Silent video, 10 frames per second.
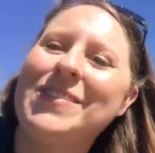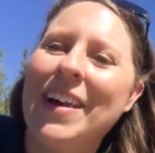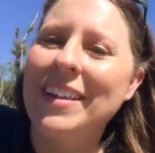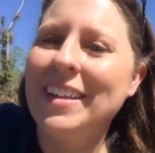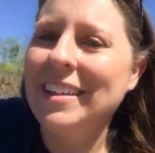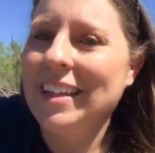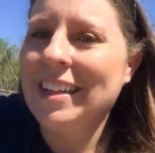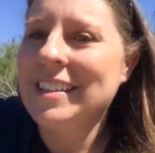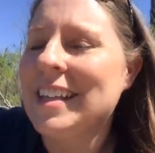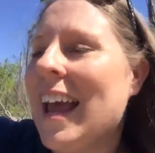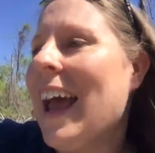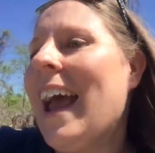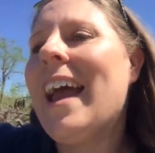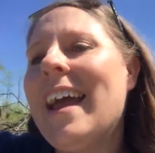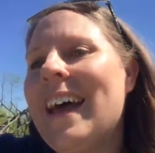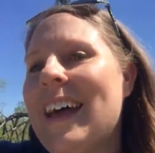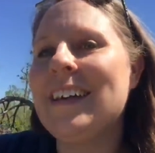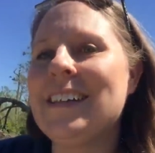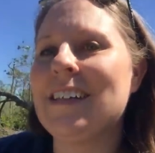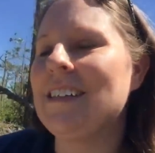that's my little niece.
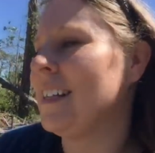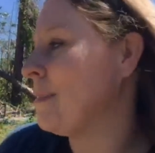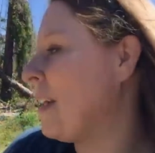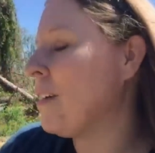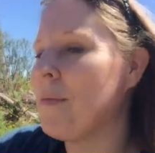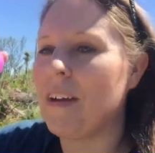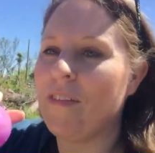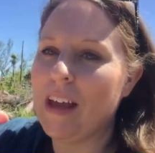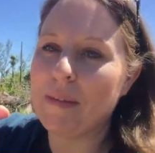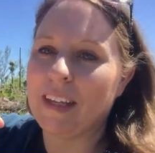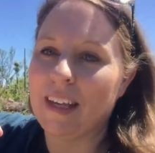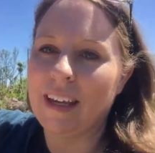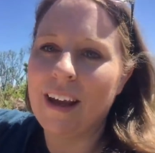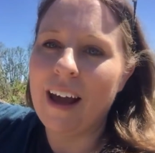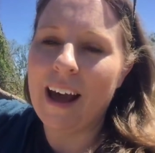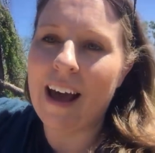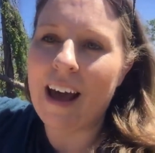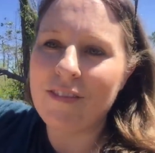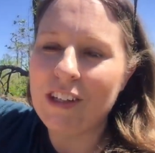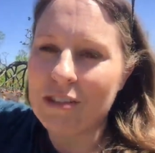And since I'm here with my family, I
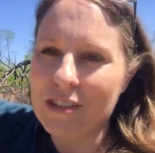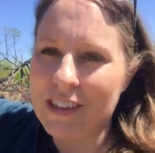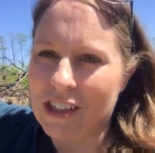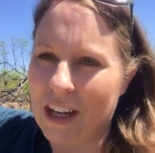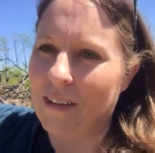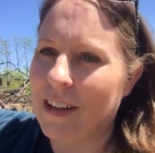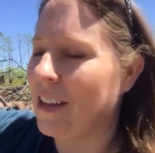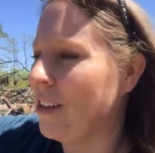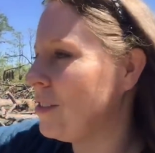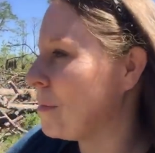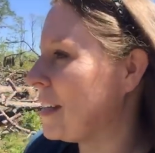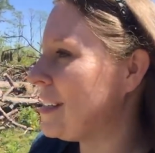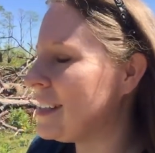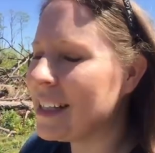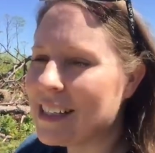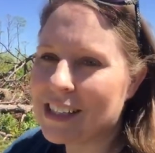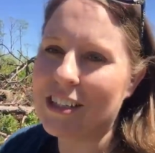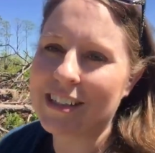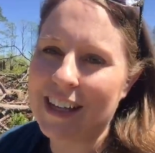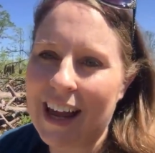have news to share with you. So my
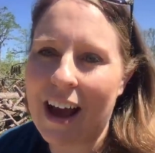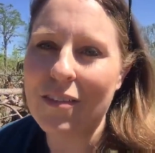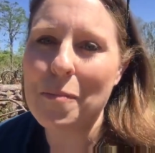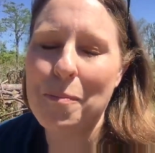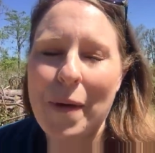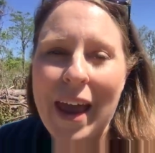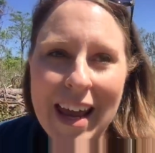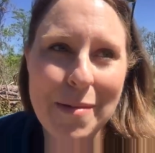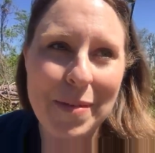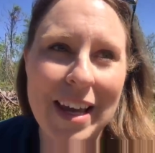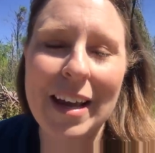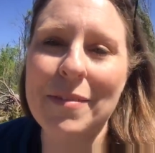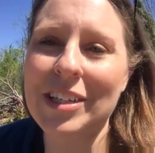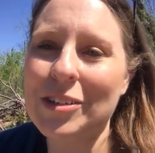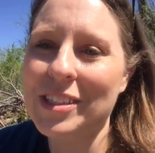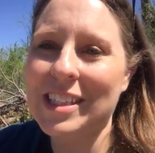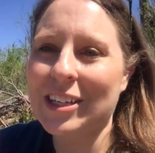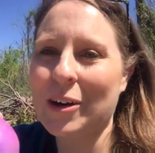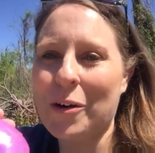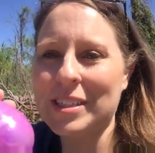sister's gonna have a baby and we used the
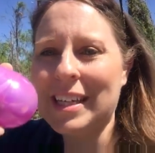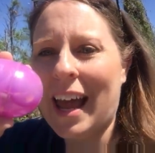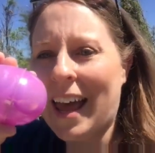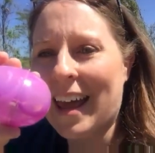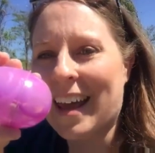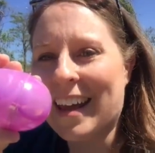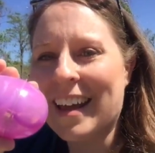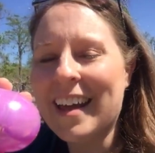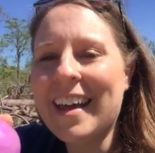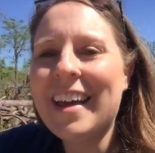golden egg